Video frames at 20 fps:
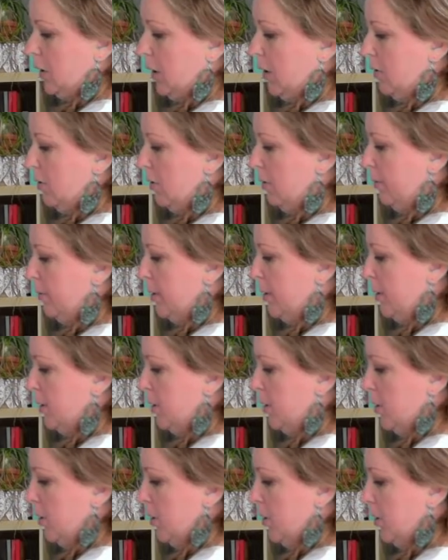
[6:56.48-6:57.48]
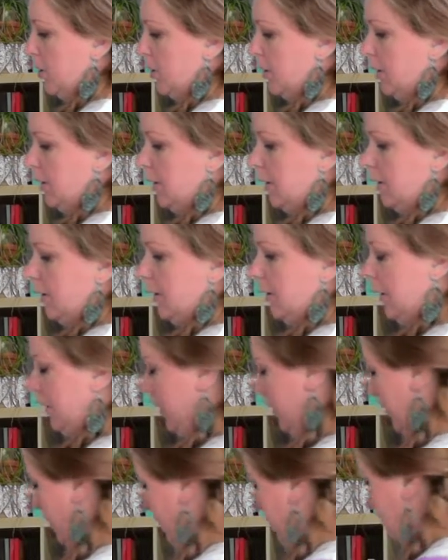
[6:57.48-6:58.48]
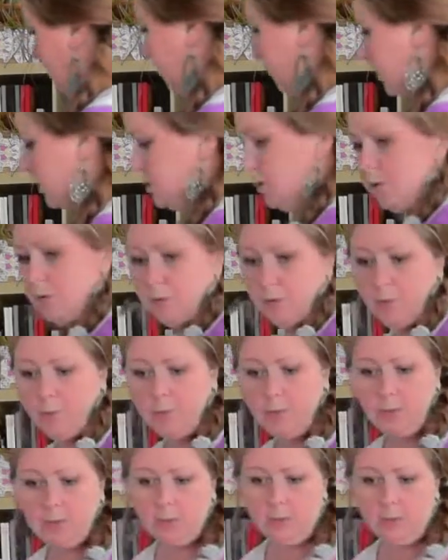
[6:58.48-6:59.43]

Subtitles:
angle brush. And you know what?